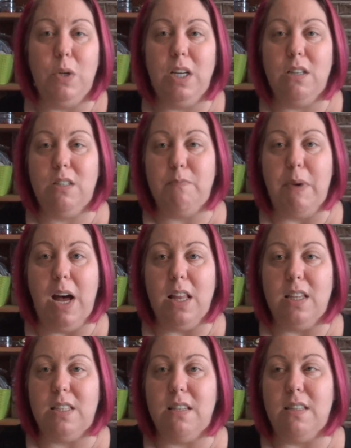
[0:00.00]
weird
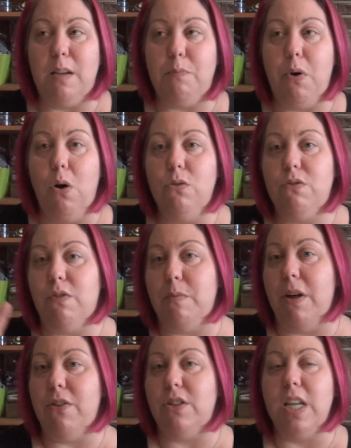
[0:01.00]
spot that says like post
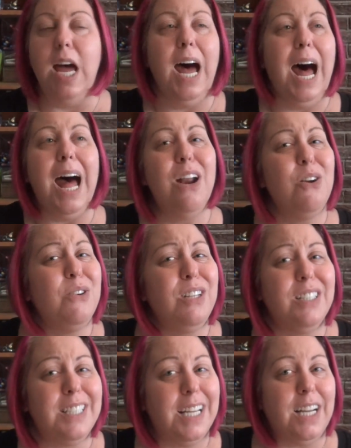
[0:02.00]
from others. I don't know what
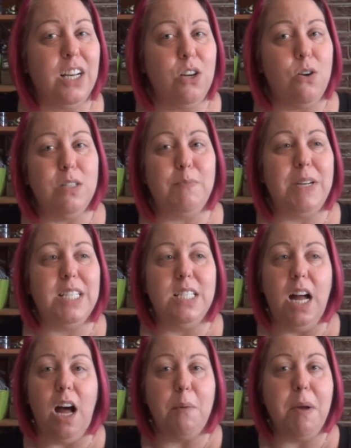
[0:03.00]
it looks like on yours, but it's
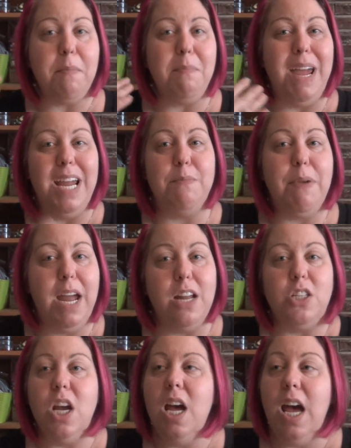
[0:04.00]
not on my main
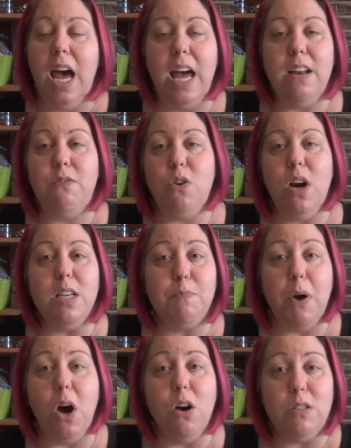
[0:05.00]
page. And if you
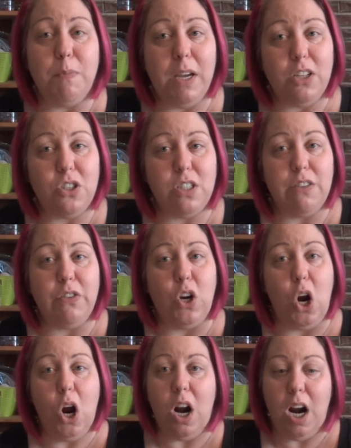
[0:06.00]
guys post pictures of
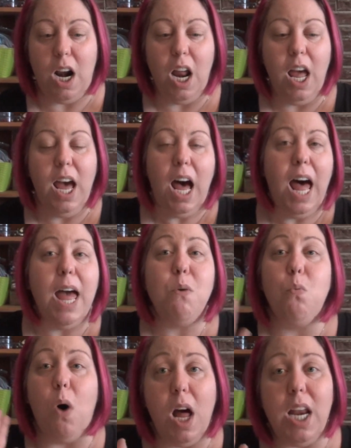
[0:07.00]
your art, I
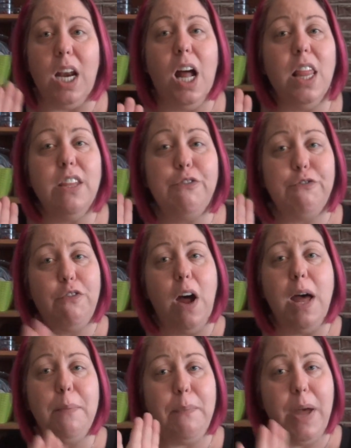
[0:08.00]
want it on the
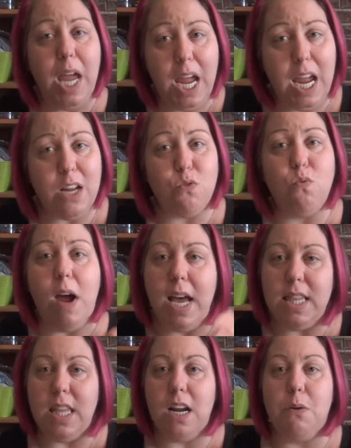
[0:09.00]
front page
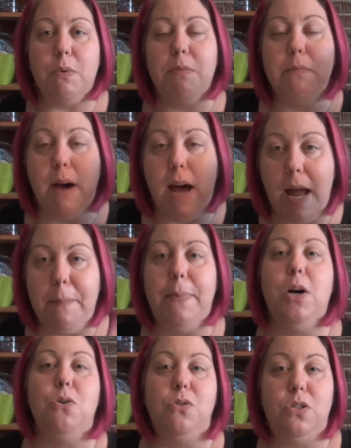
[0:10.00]
right there with my
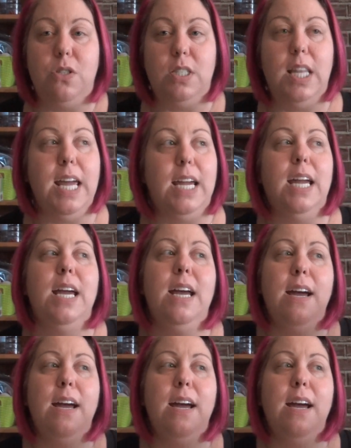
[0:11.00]
posts. Like,